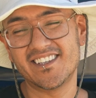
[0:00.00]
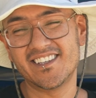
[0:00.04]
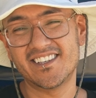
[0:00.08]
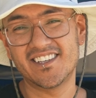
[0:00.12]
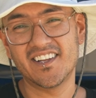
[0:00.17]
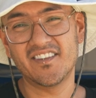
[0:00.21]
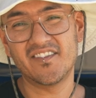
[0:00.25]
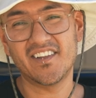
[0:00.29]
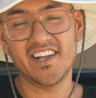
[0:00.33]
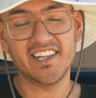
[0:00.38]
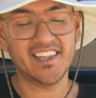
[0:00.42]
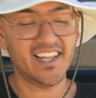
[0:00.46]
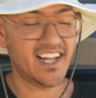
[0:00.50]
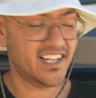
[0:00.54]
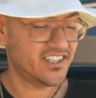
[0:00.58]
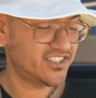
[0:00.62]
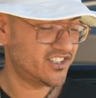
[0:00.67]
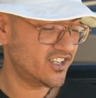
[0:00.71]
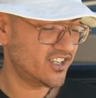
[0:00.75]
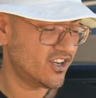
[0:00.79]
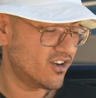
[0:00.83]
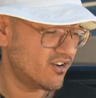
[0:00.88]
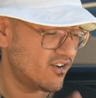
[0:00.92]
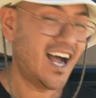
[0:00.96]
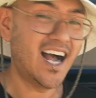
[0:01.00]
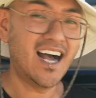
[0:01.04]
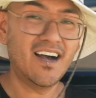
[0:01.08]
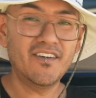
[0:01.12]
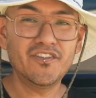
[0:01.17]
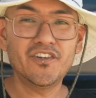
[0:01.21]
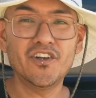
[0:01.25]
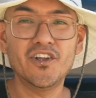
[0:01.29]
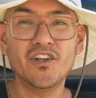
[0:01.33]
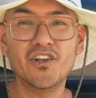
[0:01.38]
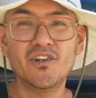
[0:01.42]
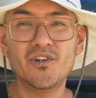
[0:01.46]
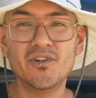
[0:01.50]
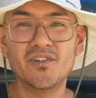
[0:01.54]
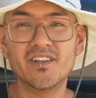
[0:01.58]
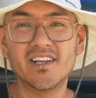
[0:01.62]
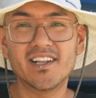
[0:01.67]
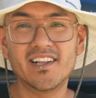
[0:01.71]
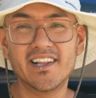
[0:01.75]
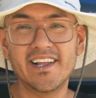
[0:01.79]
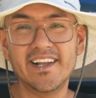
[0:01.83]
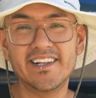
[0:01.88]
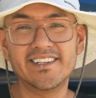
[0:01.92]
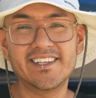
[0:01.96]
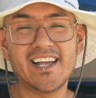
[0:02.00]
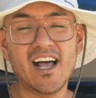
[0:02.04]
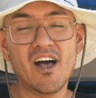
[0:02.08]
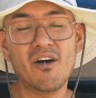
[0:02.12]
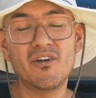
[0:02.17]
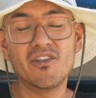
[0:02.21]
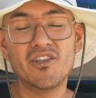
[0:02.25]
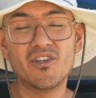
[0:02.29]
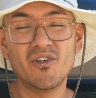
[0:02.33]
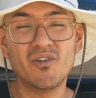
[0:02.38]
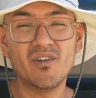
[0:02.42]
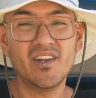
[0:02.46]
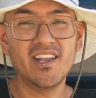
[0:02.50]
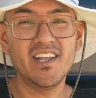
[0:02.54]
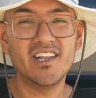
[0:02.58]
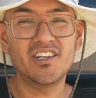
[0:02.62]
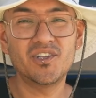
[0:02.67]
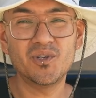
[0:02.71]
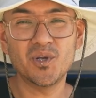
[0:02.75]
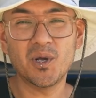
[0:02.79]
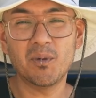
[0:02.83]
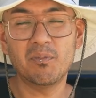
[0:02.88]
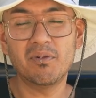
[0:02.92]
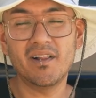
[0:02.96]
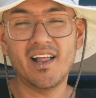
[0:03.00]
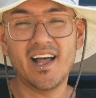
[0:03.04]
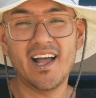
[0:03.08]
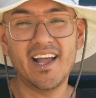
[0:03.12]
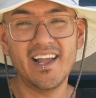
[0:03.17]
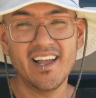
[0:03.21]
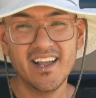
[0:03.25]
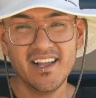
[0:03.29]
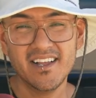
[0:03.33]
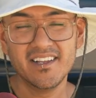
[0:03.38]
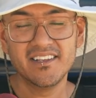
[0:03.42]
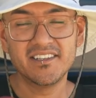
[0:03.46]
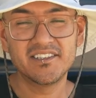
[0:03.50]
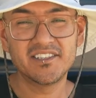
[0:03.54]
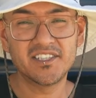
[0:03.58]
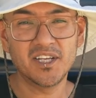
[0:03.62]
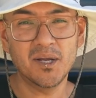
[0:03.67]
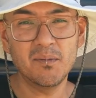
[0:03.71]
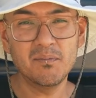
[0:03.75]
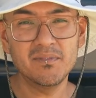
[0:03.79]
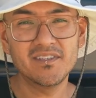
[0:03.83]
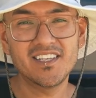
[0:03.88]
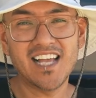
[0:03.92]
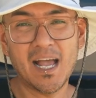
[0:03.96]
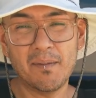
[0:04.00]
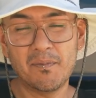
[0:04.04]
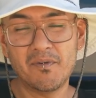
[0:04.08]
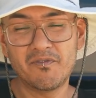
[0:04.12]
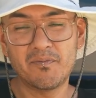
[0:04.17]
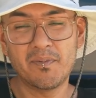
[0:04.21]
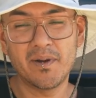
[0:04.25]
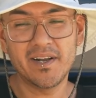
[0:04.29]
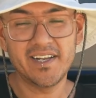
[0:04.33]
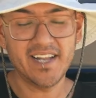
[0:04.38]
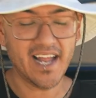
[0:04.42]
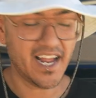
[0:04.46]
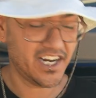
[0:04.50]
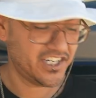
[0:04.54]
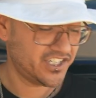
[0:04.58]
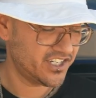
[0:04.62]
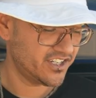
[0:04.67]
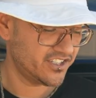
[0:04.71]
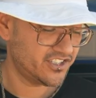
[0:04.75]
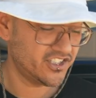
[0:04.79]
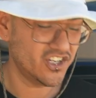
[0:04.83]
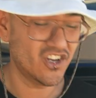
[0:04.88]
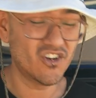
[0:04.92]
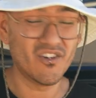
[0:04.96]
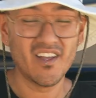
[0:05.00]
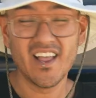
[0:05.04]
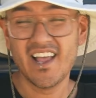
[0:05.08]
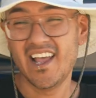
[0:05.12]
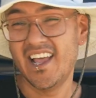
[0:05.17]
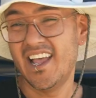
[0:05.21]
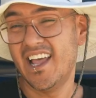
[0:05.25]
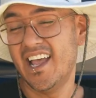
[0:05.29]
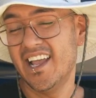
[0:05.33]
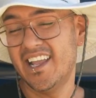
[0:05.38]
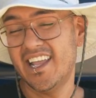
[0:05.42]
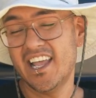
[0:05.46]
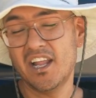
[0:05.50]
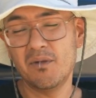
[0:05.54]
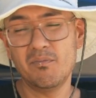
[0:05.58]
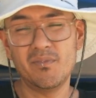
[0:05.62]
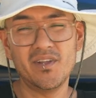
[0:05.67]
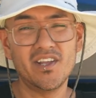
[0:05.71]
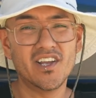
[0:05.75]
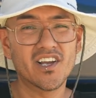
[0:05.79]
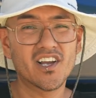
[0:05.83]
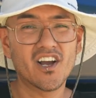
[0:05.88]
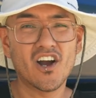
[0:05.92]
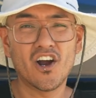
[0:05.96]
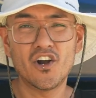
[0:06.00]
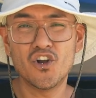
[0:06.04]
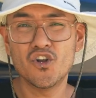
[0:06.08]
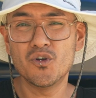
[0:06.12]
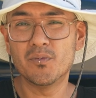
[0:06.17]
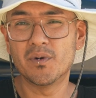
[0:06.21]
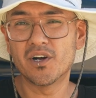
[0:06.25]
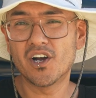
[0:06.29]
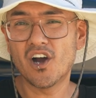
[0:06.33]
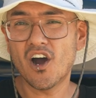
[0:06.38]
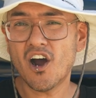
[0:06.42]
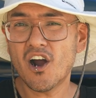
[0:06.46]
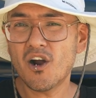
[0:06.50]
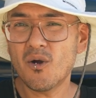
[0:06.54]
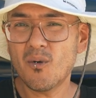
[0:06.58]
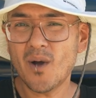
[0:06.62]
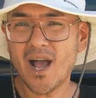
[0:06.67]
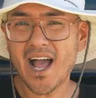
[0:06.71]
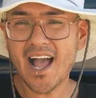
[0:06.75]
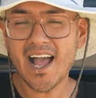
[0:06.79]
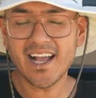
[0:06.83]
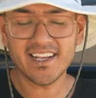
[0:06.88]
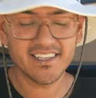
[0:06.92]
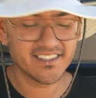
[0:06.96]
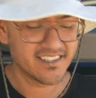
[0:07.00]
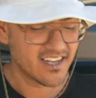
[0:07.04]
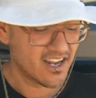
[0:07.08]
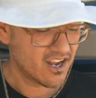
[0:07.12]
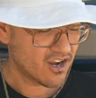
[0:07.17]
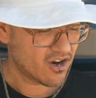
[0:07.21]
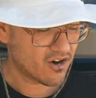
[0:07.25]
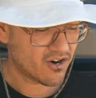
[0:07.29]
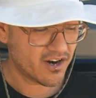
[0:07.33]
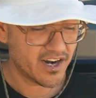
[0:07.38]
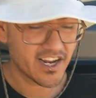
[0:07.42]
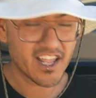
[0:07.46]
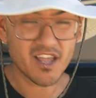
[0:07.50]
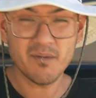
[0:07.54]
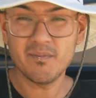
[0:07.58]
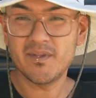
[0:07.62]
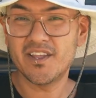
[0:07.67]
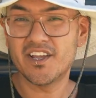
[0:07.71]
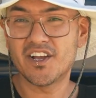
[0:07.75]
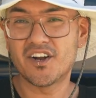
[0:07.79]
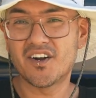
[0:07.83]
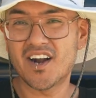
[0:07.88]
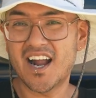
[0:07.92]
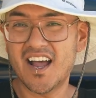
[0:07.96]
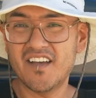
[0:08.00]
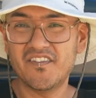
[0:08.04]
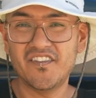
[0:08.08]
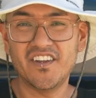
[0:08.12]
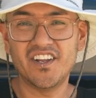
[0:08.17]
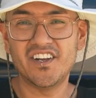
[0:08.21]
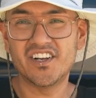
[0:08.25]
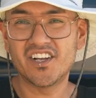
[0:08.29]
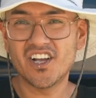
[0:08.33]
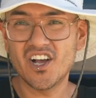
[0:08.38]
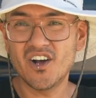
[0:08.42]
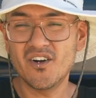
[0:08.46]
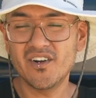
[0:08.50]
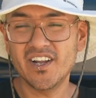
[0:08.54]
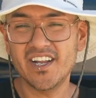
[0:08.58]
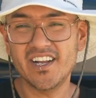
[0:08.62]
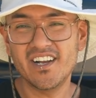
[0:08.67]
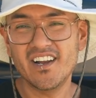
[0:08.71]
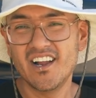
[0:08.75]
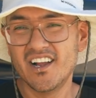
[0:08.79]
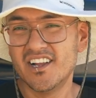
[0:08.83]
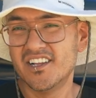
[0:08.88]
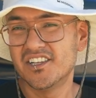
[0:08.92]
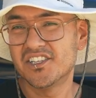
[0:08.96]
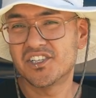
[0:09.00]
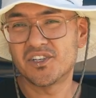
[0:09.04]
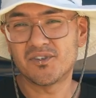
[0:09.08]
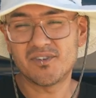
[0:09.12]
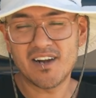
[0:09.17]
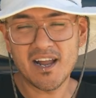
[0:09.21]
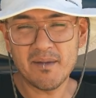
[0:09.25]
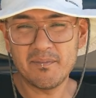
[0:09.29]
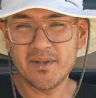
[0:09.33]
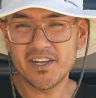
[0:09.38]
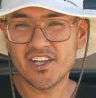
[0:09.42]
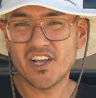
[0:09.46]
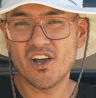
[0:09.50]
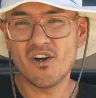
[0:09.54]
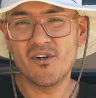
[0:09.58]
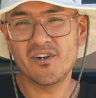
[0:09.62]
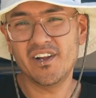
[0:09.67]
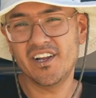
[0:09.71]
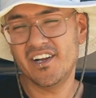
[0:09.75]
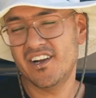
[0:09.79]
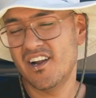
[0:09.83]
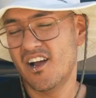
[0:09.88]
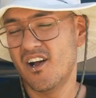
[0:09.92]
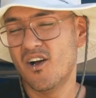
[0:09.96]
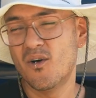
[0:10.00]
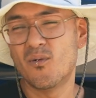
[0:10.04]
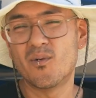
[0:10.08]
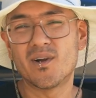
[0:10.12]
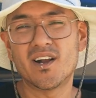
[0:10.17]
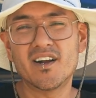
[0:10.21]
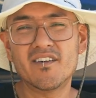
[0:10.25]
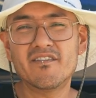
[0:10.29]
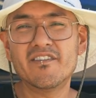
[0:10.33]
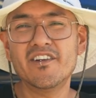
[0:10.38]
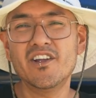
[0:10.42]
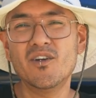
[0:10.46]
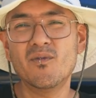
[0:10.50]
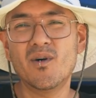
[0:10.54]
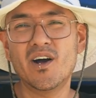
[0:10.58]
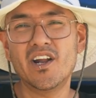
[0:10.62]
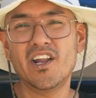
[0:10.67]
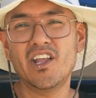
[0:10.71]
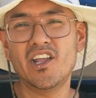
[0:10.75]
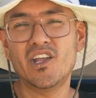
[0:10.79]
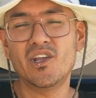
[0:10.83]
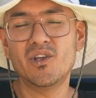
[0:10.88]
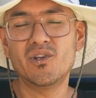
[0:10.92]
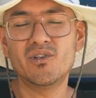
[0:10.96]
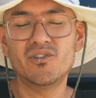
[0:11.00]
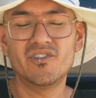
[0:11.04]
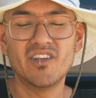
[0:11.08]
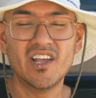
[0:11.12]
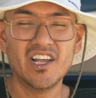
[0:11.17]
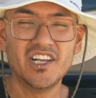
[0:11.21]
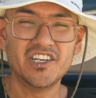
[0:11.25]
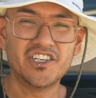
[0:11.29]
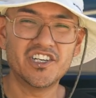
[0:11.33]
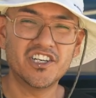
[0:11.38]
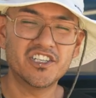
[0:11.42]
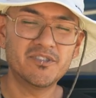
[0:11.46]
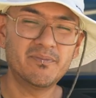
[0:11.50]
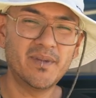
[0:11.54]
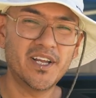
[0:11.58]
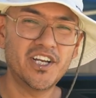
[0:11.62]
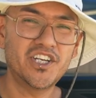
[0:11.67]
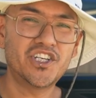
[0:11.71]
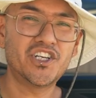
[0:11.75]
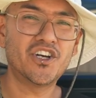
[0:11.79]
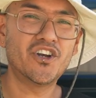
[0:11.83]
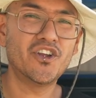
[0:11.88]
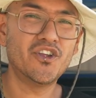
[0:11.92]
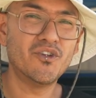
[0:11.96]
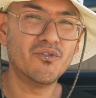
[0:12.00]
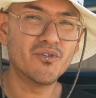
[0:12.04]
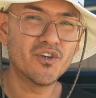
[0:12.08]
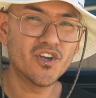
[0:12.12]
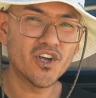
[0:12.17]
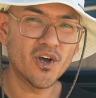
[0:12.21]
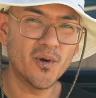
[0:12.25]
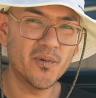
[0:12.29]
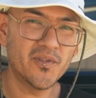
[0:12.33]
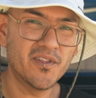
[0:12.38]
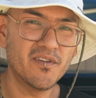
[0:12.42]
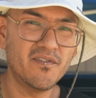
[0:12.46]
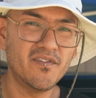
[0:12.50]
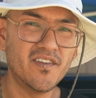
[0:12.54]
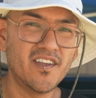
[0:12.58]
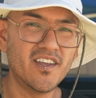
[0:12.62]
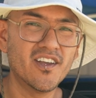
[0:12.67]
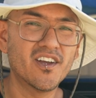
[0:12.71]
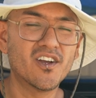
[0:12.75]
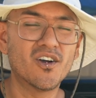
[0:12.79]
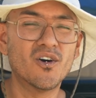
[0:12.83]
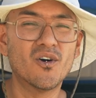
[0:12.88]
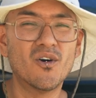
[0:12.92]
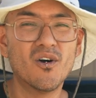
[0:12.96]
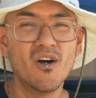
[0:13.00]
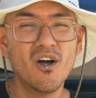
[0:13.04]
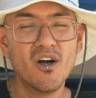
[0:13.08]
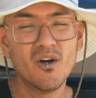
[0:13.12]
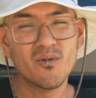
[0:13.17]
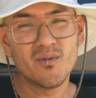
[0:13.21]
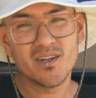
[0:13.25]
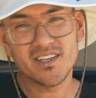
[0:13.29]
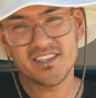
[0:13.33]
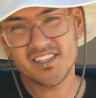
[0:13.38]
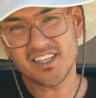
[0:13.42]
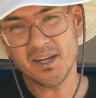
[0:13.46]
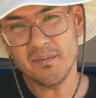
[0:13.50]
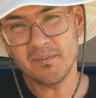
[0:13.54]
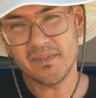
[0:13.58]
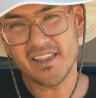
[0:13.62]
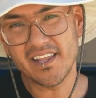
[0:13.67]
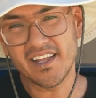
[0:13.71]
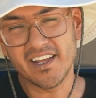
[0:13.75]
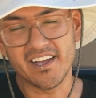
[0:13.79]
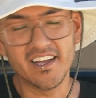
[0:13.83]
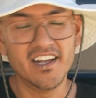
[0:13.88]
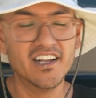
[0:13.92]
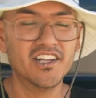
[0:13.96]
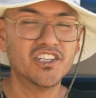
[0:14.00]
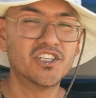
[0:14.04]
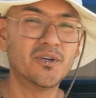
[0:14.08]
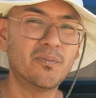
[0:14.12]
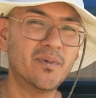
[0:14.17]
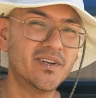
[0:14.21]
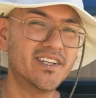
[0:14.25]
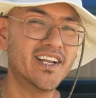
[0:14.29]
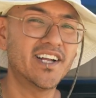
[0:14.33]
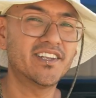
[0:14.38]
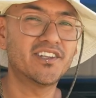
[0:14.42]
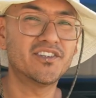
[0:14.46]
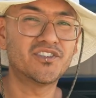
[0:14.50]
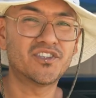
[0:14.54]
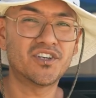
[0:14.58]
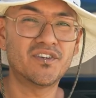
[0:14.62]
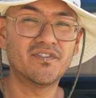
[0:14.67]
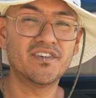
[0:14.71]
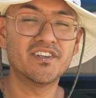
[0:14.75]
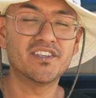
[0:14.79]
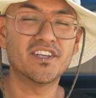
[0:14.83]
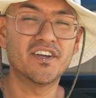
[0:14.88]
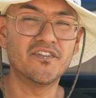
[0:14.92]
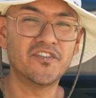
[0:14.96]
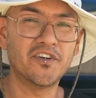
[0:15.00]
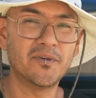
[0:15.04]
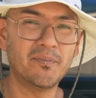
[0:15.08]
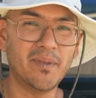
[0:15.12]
and stuff like that. So after you do the clay towel, you need to apply some type of protection. So it can be a Carnauba car wax, or it can be a graphene coating, ceramic coating, whatever you want to use. Just make sure you coat the vehicle with something to protect the surface of your